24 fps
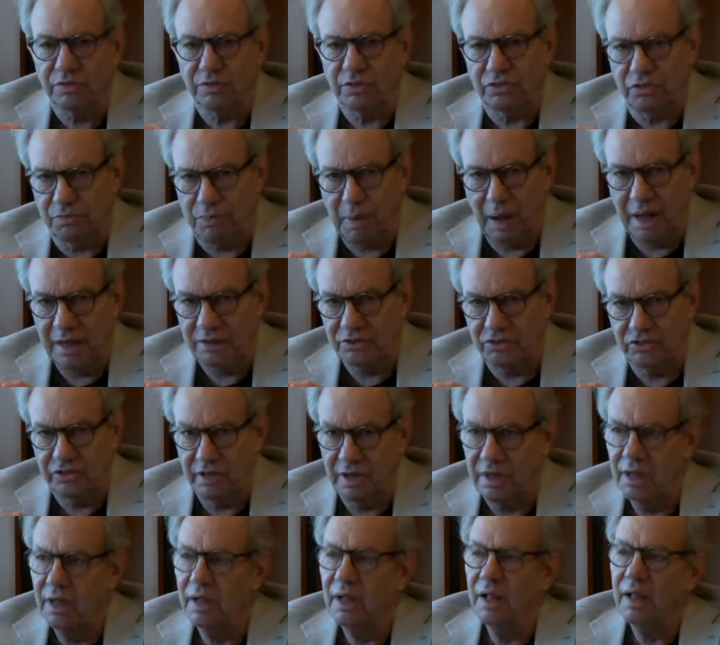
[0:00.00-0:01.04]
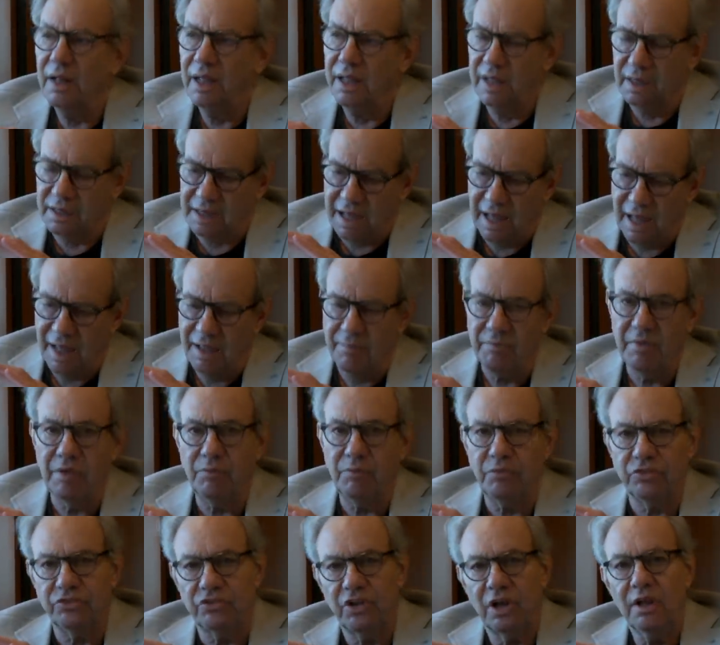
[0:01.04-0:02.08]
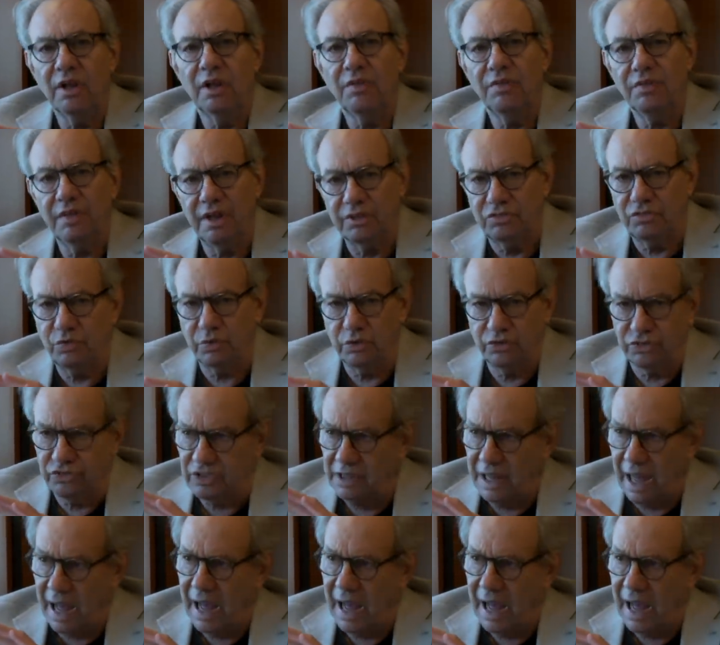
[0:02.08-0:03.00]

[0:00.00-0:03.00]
of response that it came. This was